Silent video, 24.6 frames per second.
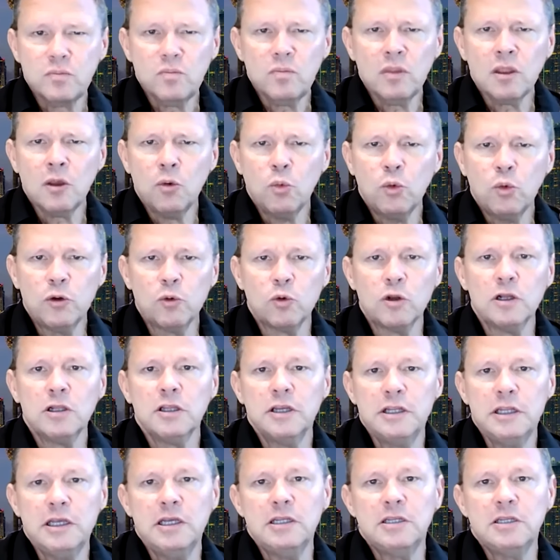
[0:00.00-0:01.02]
we
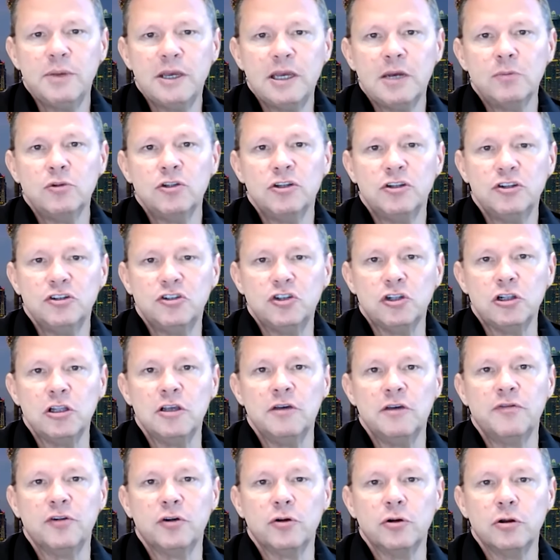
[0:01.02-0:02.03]
really need to be able to
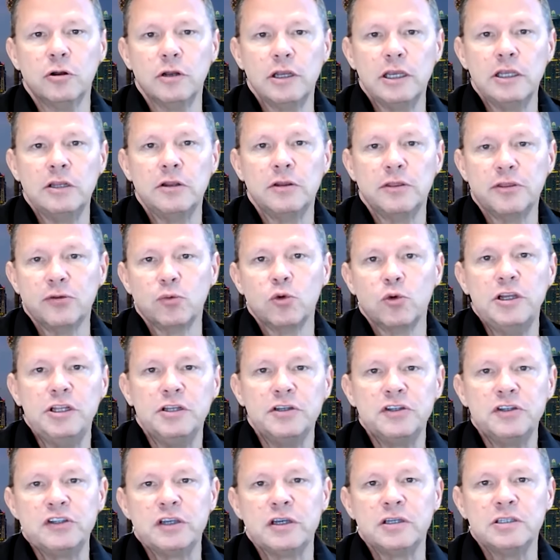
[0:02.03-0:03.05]
deliver in a 3 to
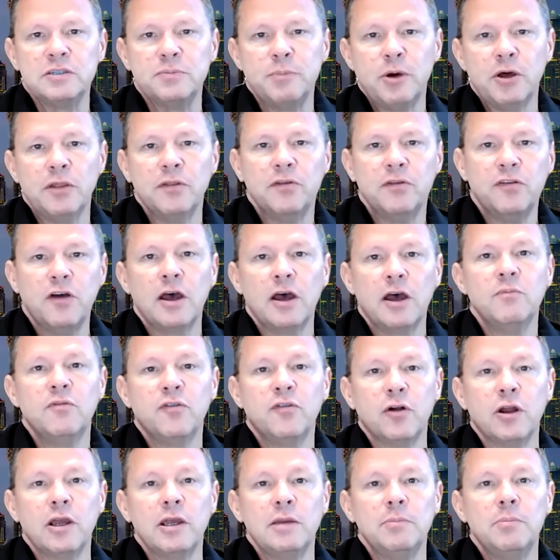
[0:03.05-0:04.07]
6 month time
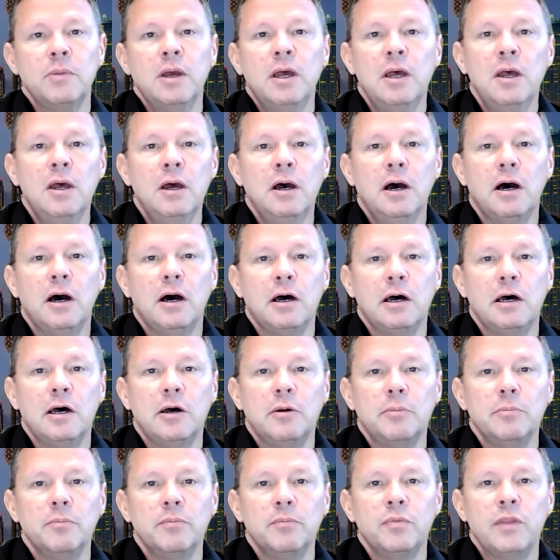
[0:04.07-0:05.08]
frame.
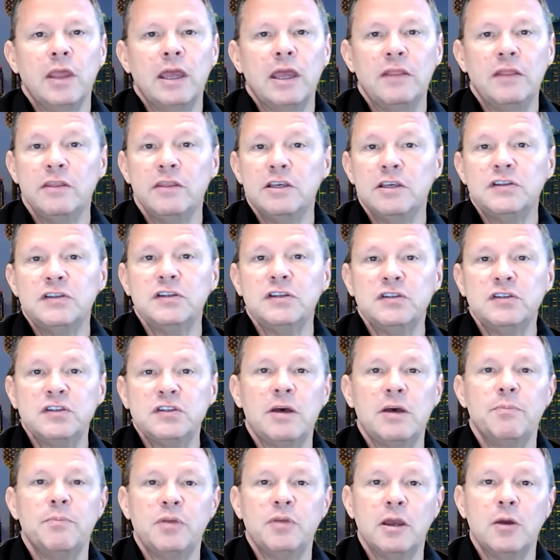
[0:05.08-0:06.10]
And this is
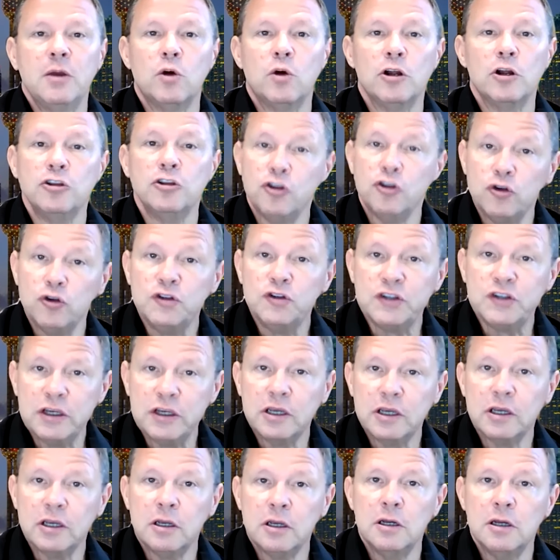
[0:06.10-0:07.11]
something where
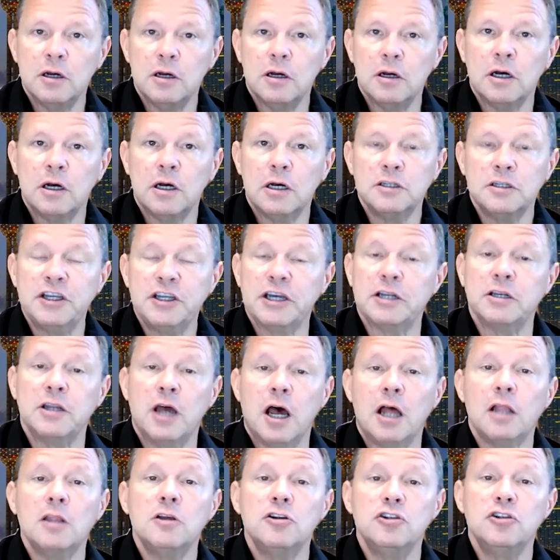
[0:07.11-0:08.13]
using
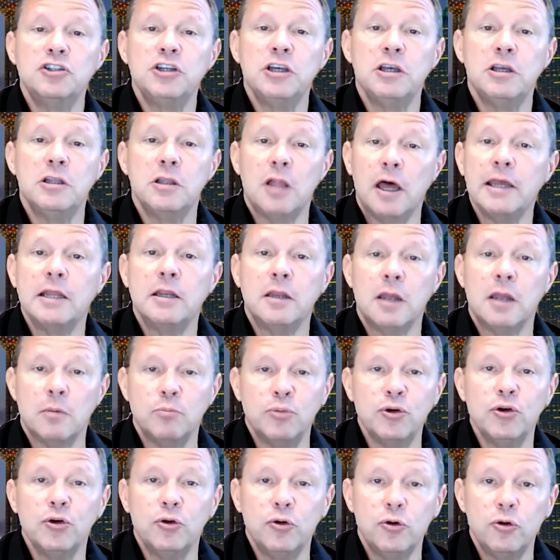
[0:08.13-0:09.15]
technology like
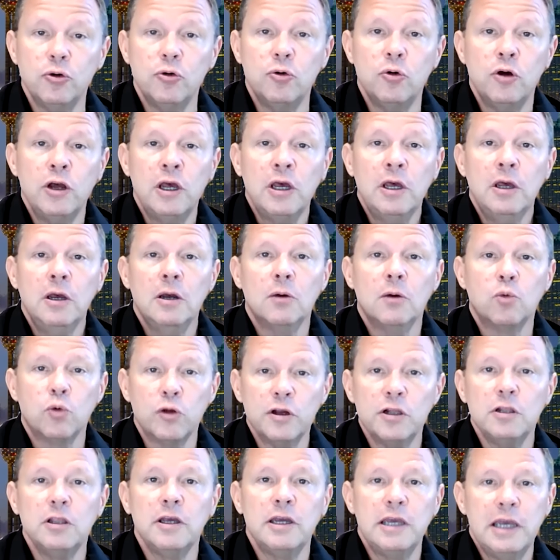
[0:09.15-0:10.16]
Nabu
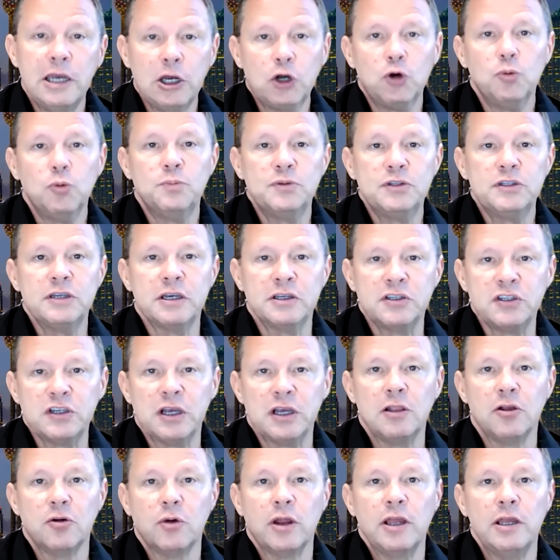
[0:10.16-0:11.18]
really helps
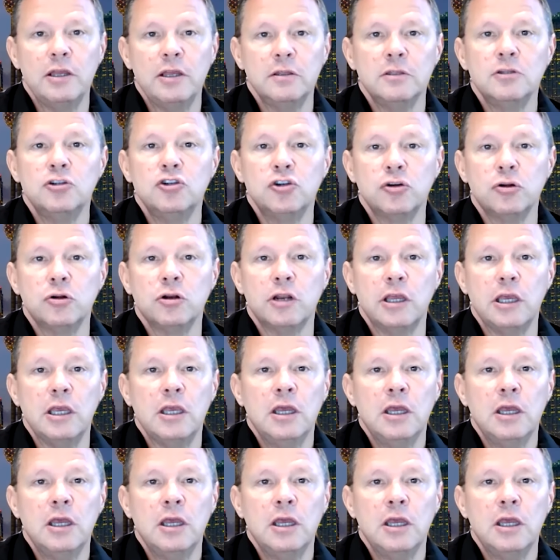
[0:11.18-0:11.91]
accelerate the journey.